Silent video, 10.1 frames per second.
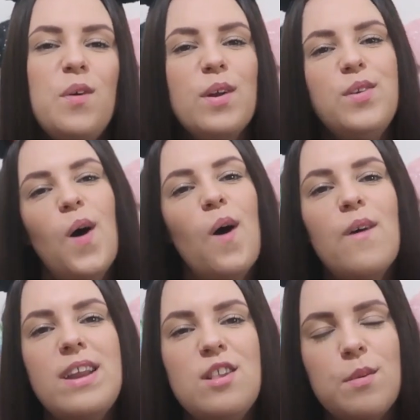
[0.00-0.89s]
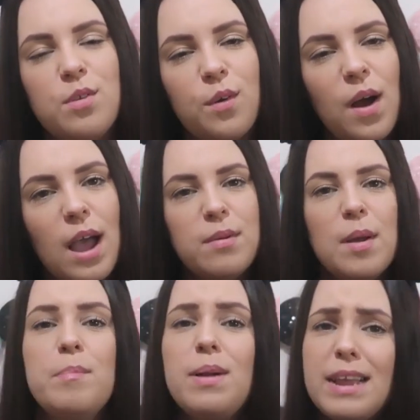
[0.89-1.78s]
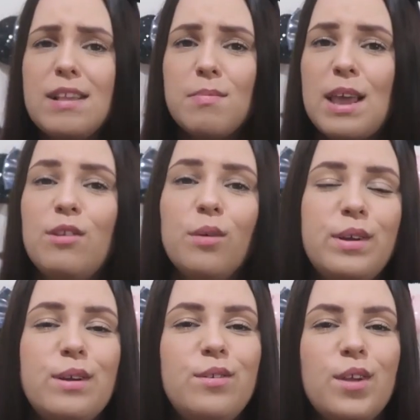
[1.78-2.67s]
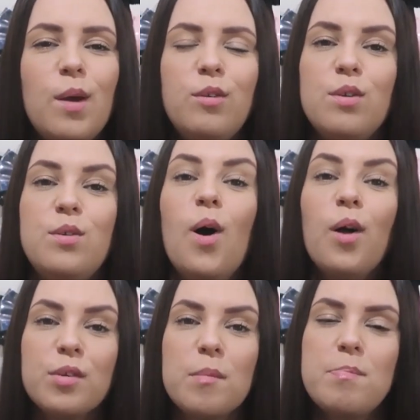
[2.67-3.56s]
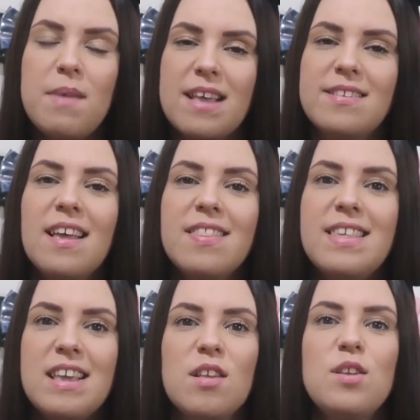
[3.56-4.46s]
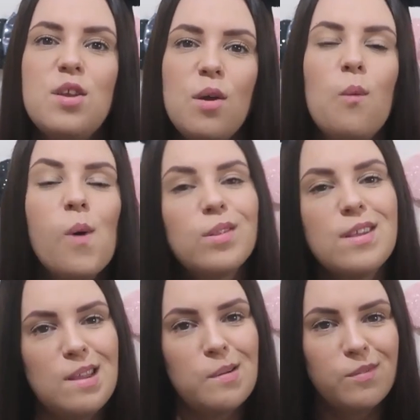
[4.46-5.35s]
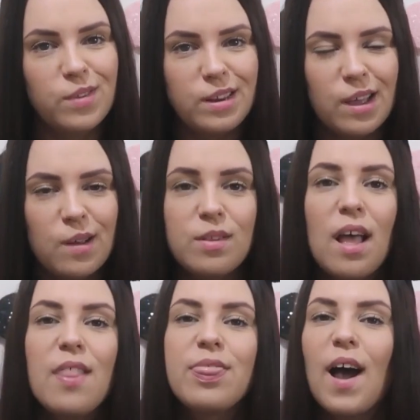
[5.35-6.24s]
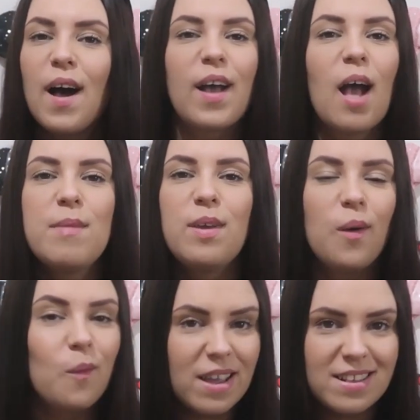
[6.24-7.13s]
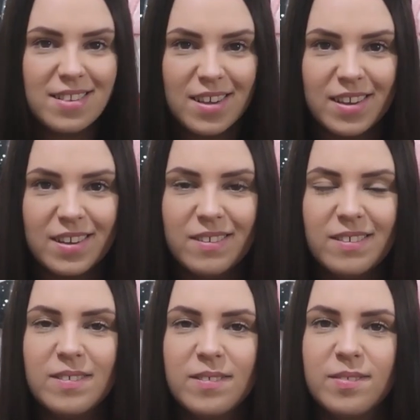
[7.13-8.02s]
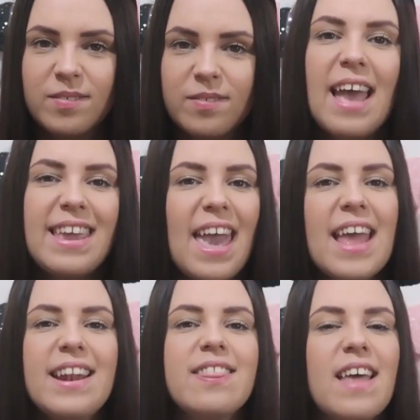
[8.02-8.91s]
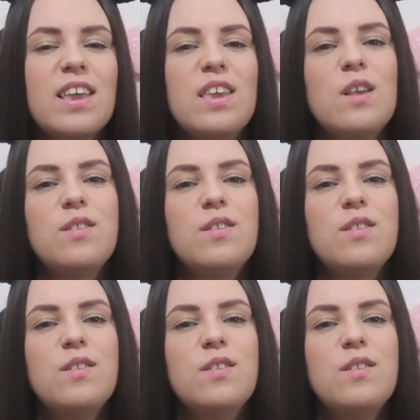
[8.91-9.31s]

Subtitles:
you are not already subscribed, please make sure you do to not miss these new Walt Disney World videos that are coming your way soon. Again, thank you